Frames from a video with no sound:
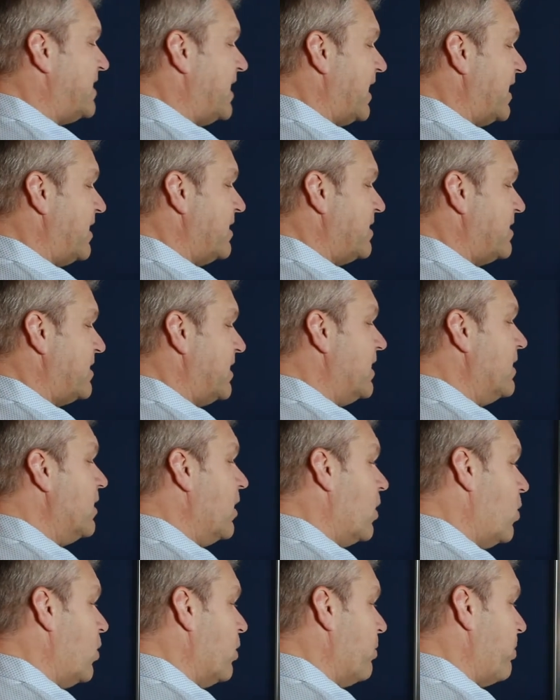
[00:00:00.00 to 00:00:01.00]
tend to see
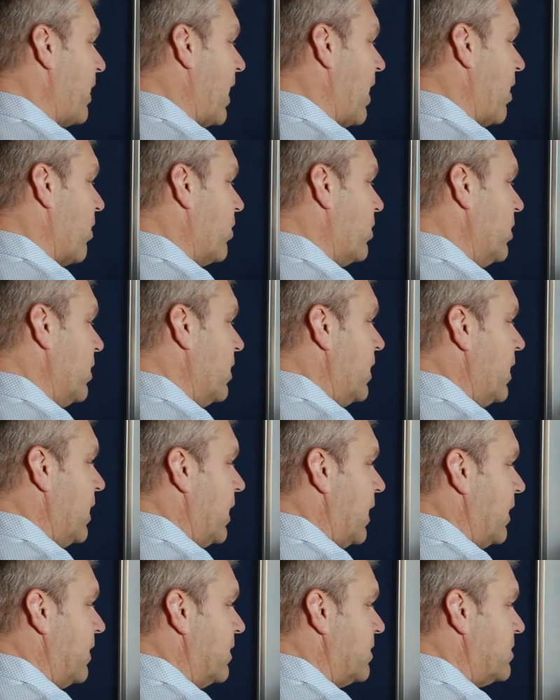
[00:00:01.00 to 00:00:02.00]
lower power
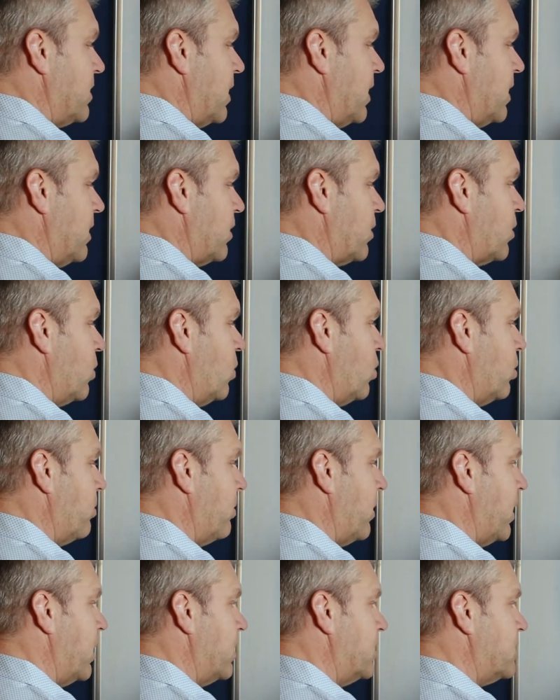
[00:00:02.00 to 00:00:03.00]
in the cooler
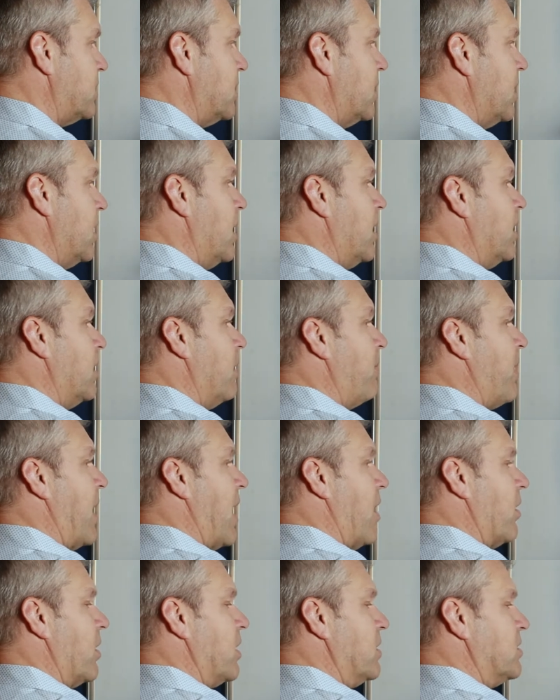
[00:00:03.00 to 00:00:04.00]
months. The
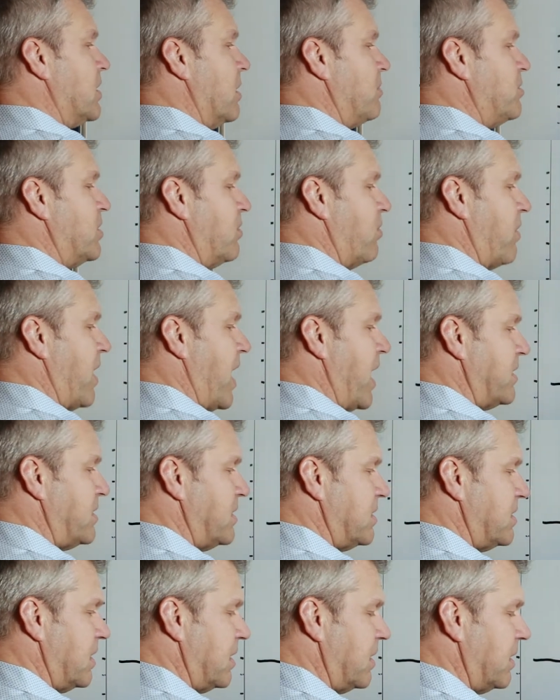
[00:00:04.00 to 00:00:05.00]
power consumption
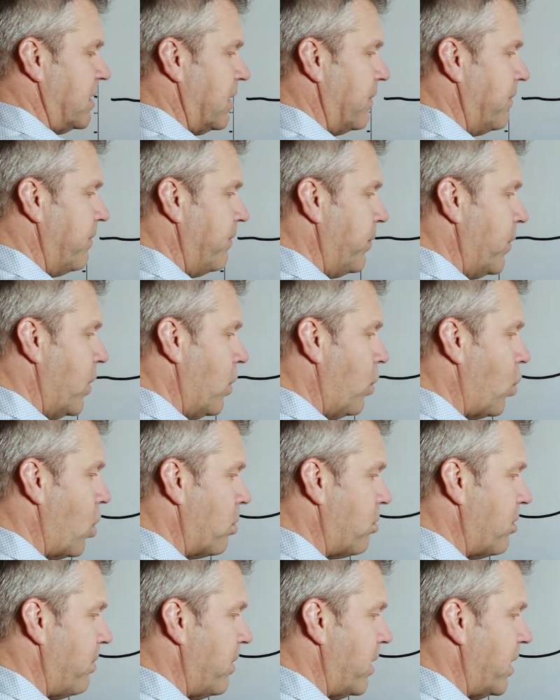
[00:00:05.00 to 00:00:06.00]
rises in the
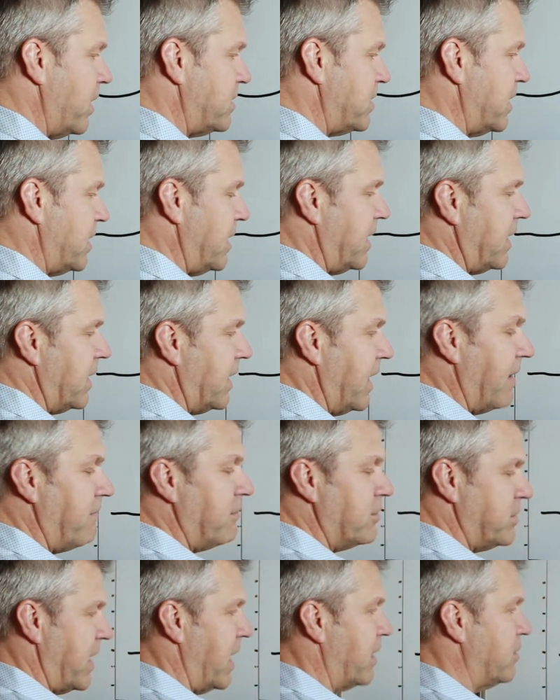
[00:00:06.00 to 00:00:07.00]
warmer months, and then it
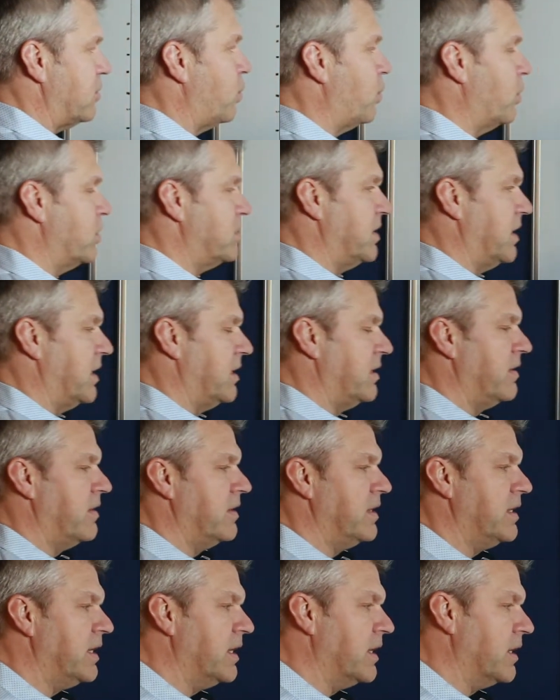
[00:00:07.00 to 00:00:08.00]
levels out towards the end of
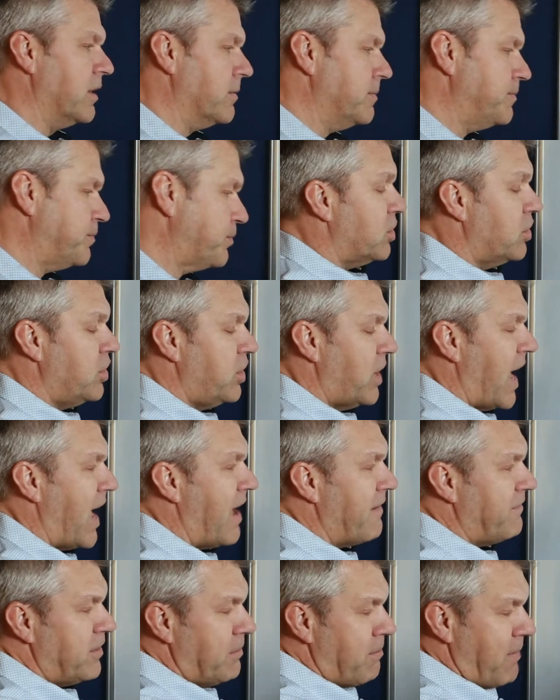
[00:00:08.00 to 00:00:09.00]
the year. So you
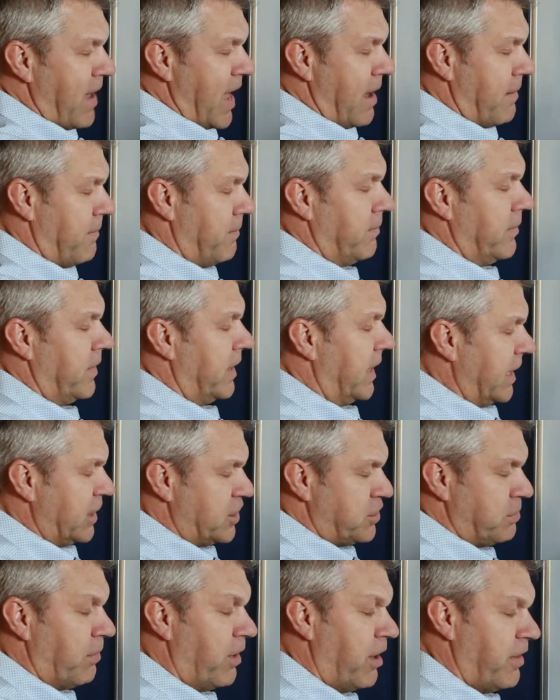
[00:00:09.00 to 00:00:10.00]
have to map
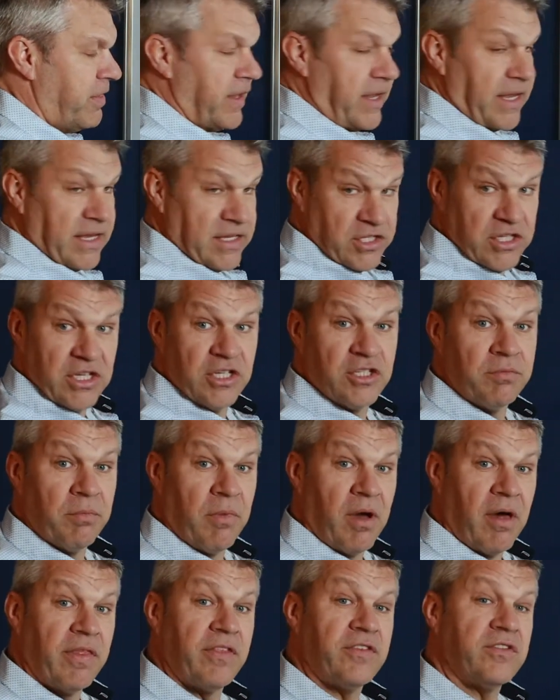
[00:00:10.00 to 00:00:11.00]
each month against each
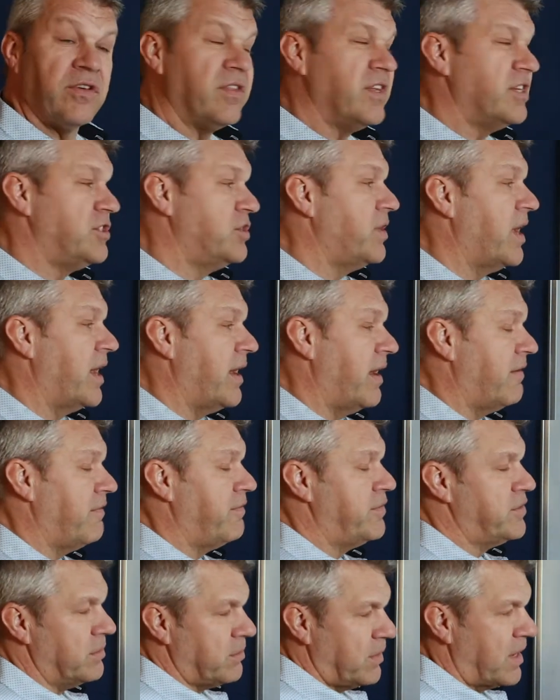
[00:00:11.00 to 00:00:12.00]
month so that you
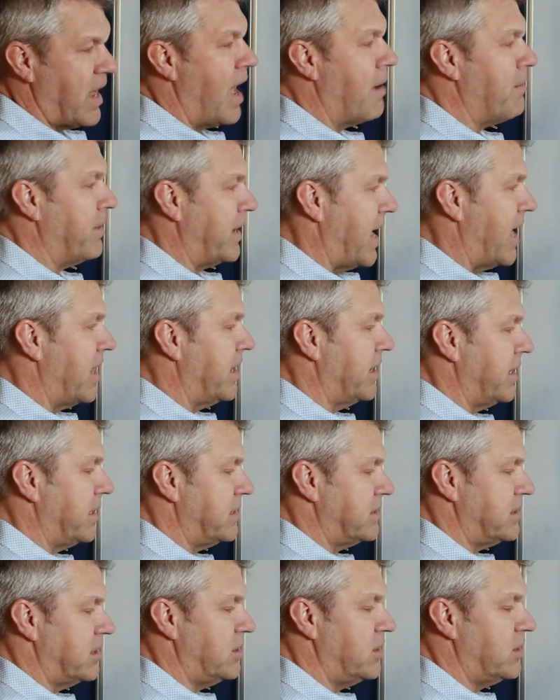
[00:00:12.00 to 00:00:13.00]
have some
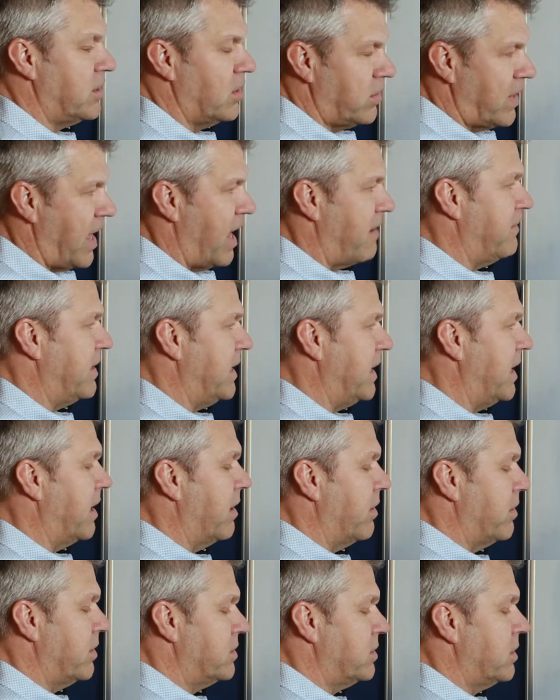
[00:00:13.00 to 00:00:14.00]
commonalities and you don't have any
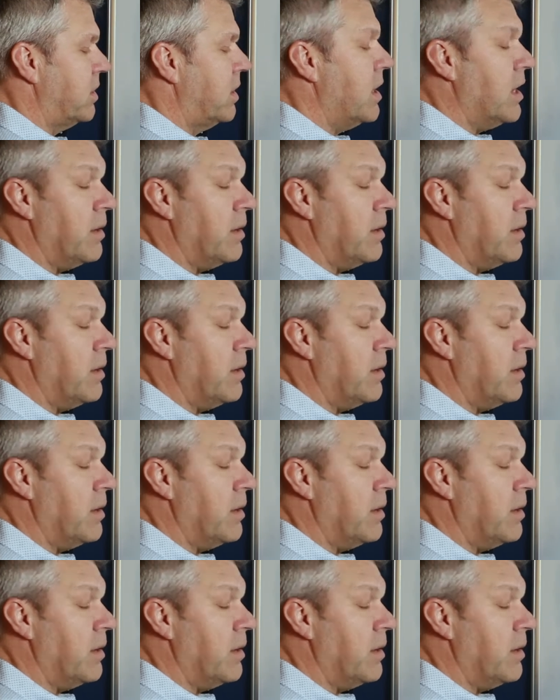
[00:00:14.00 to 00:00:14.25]
errors.